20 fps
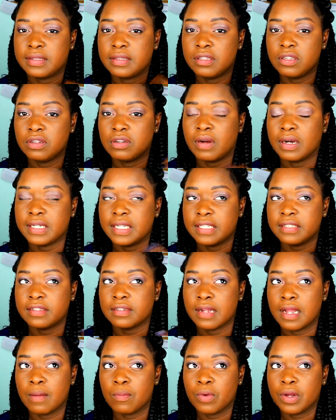you know, on
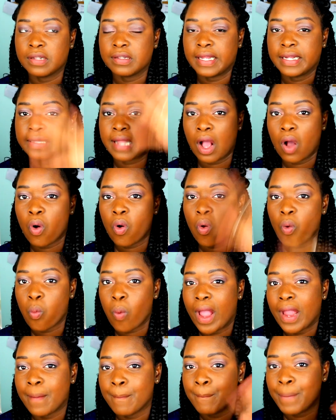Instagram where it's like that whole
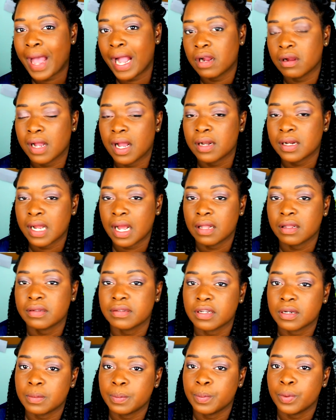white background kind of
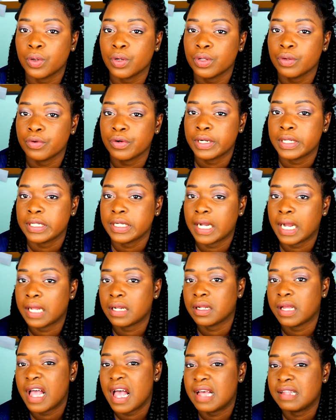looks like a Polaroid
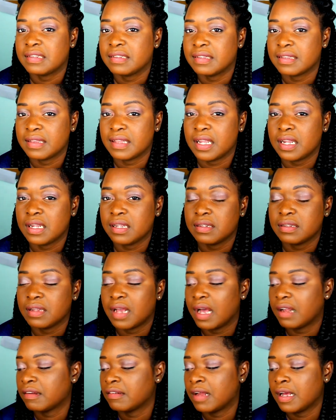kind of S thing.
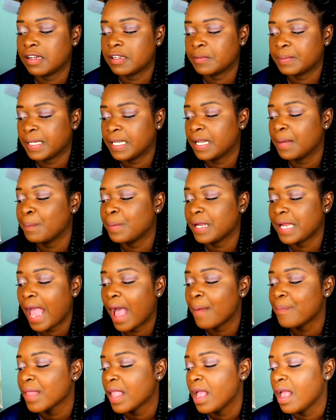I don't know how to explain it, but
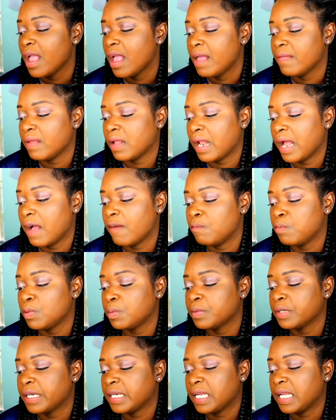yeah. Then I have
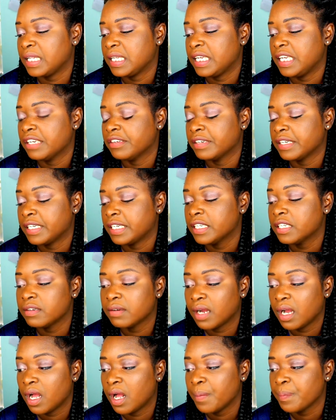Boomerang and Kira
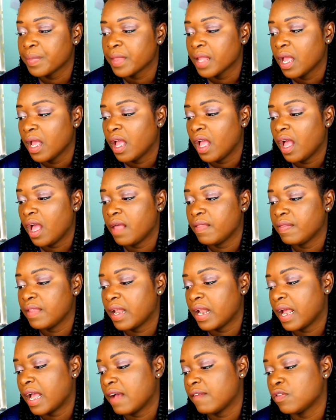Kira. And
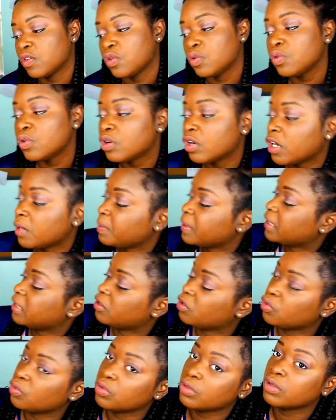then I have Google
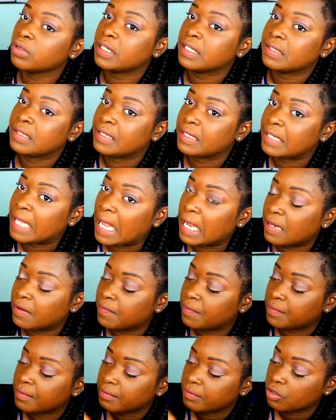because Google is
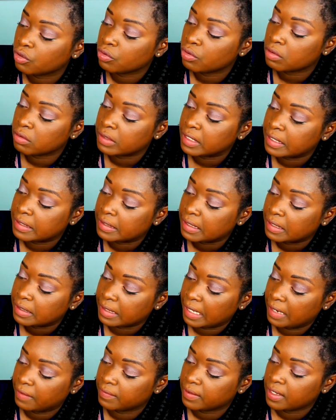life. Google is
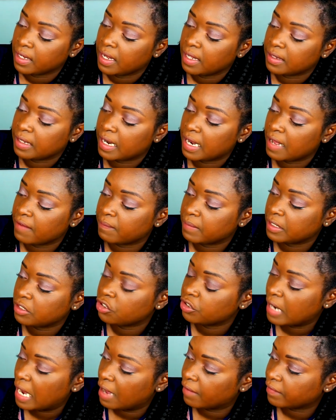life. Then I have my
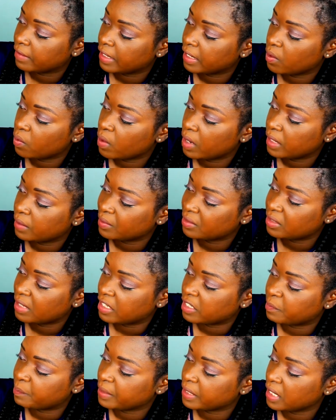traveling one, which
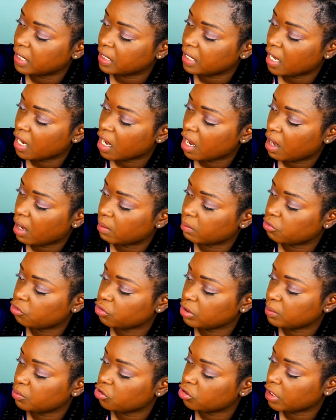has booking.com,
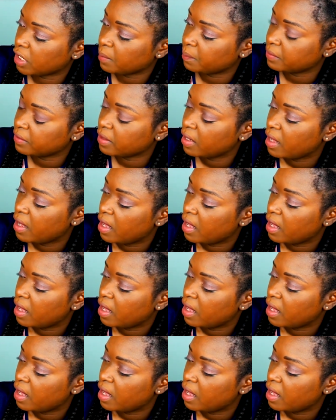Dream Trips.